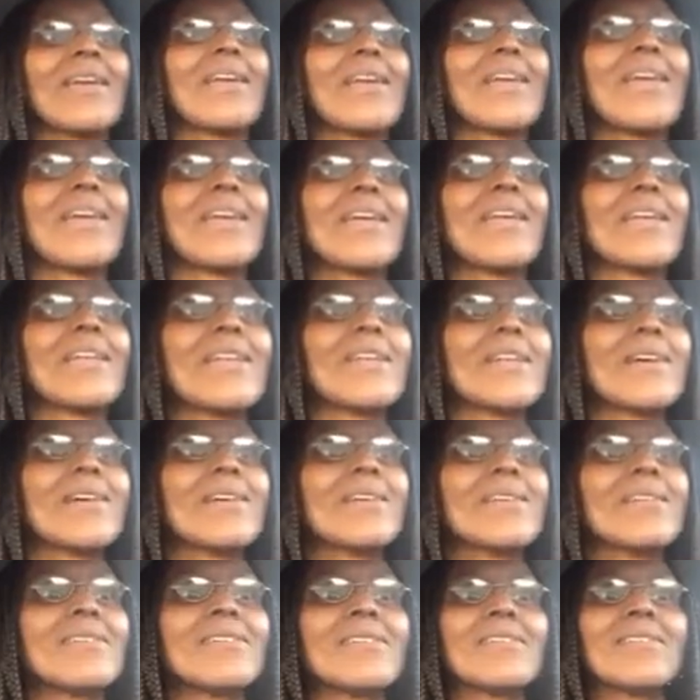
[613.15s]
And
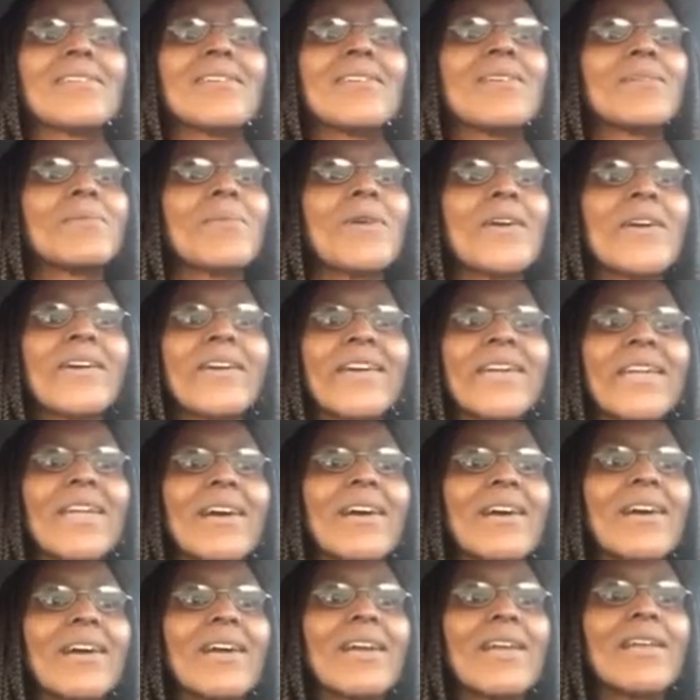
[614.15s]

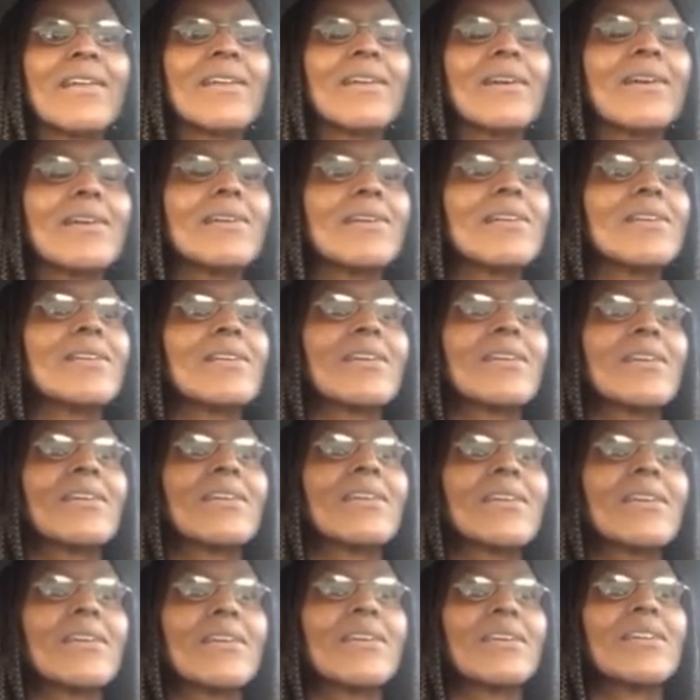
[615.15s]
Omarion,
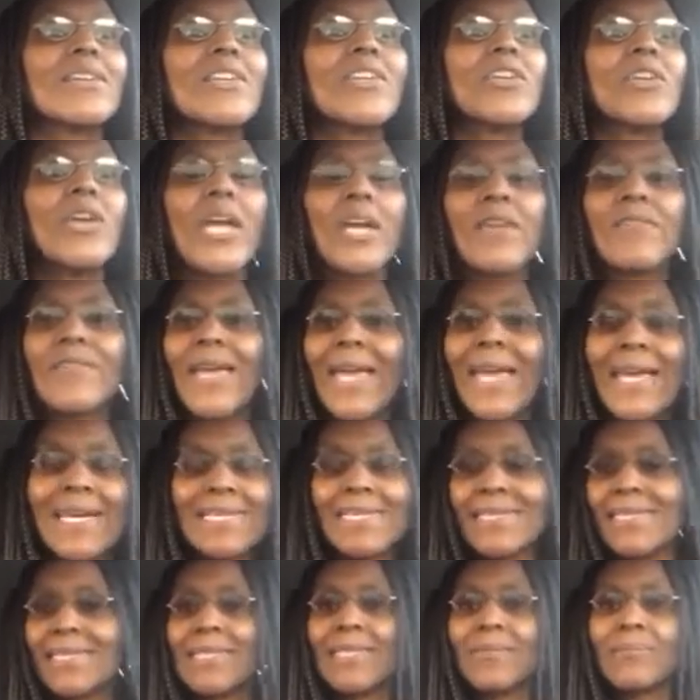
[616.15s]
you have
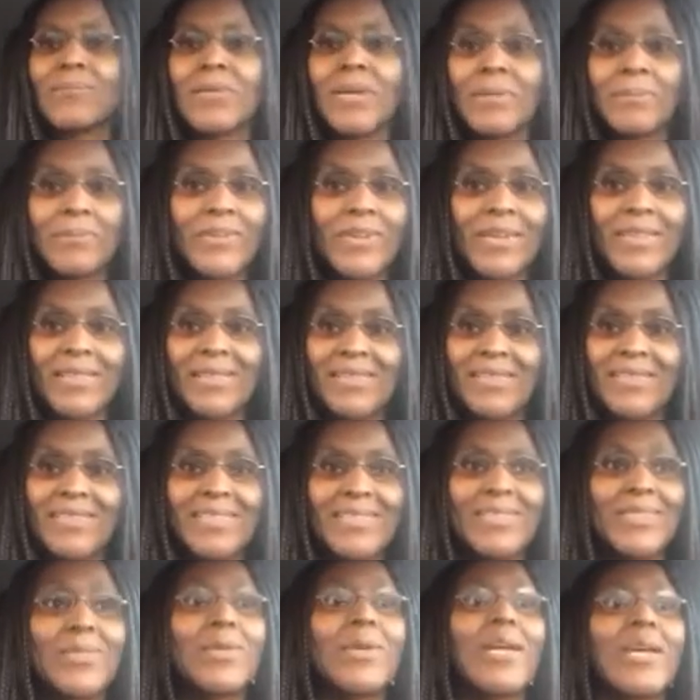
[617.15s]
aced it, my brother.
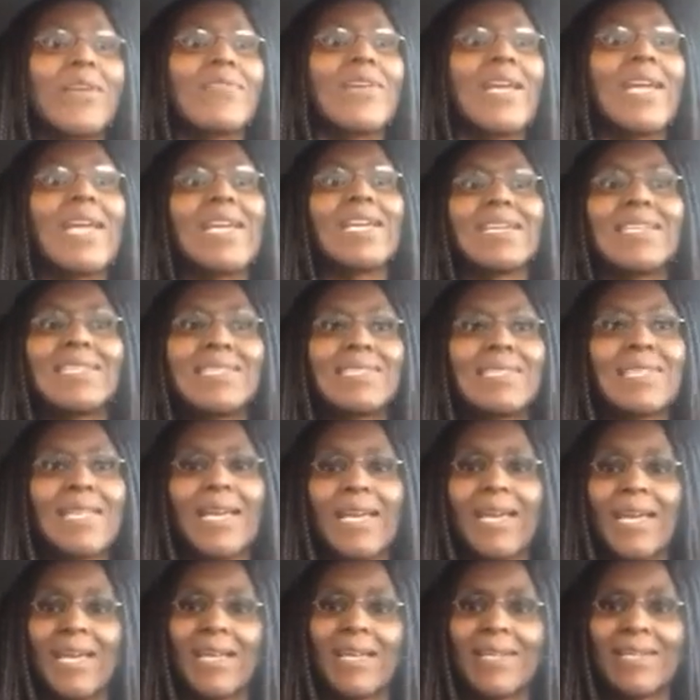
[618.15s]
You have aced
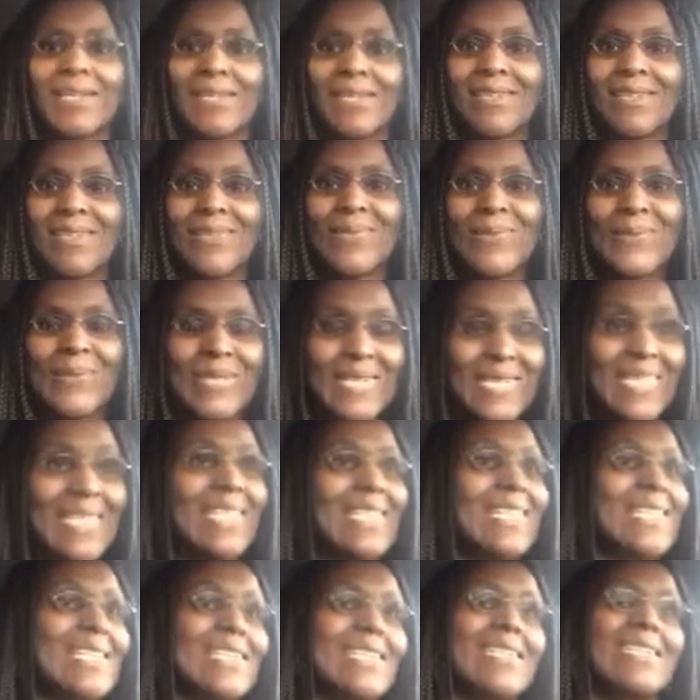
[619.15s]
that.
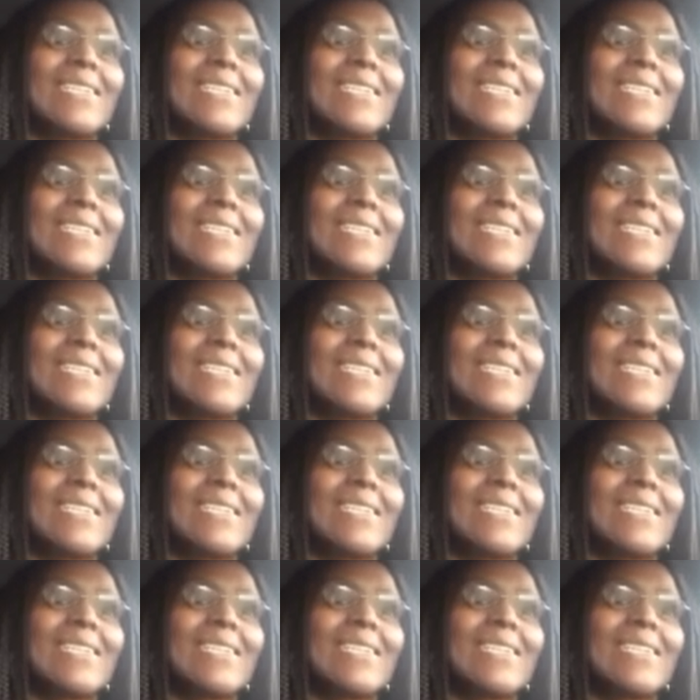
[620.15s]
Really.